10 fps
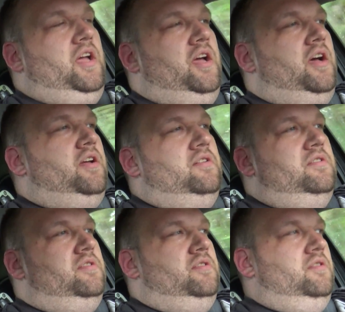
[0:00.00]

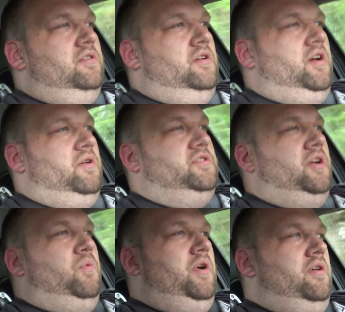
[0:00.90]
And I was
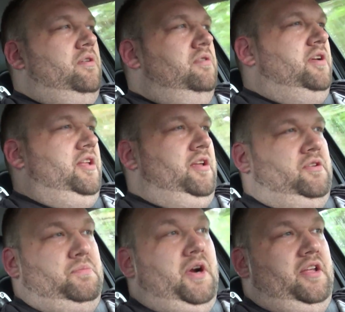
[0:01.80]
like, well, and I
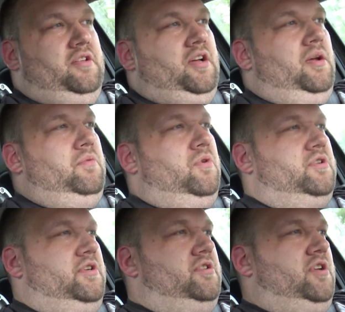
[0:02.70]
was married at the time, of
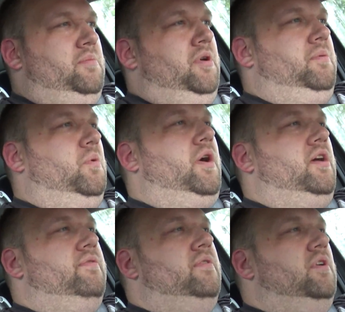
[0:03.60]
course, I just got married to my
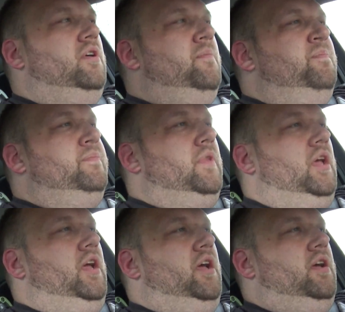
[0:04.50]
wife,
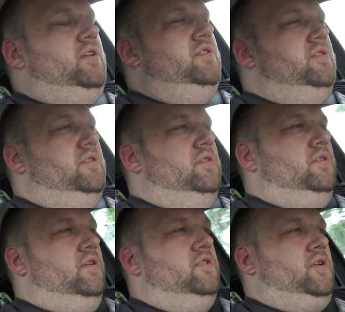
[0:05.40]
and
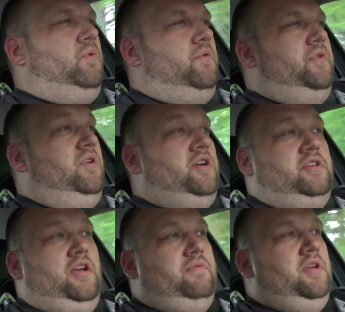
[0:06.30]
I was like, well, if we do
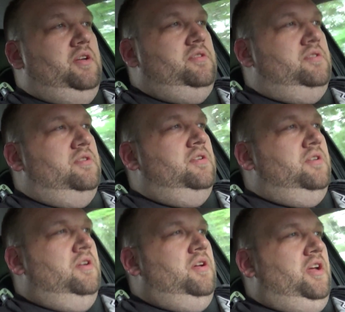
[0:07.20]
actually have kids,
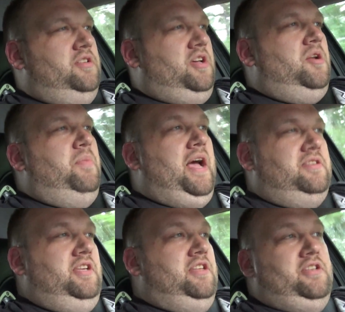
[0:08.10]
it's got a back
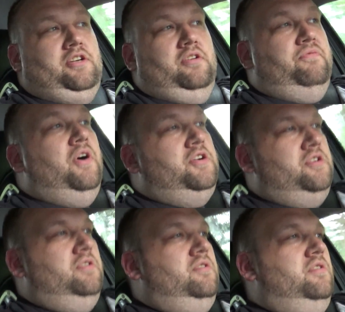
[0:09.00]
seat that's actually
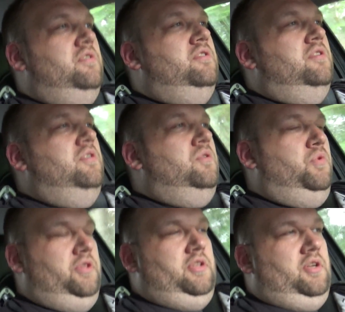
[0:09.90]
functional
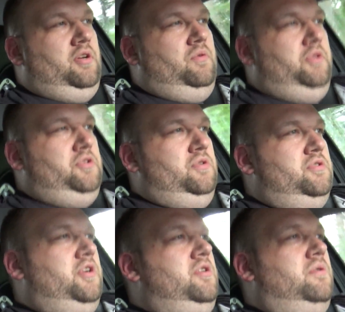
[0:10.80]
with the
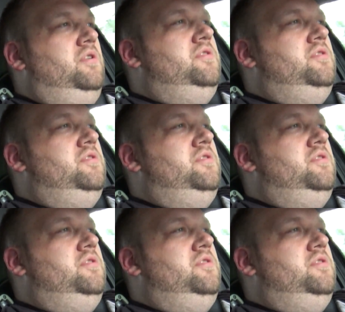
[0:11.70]
suicide doors.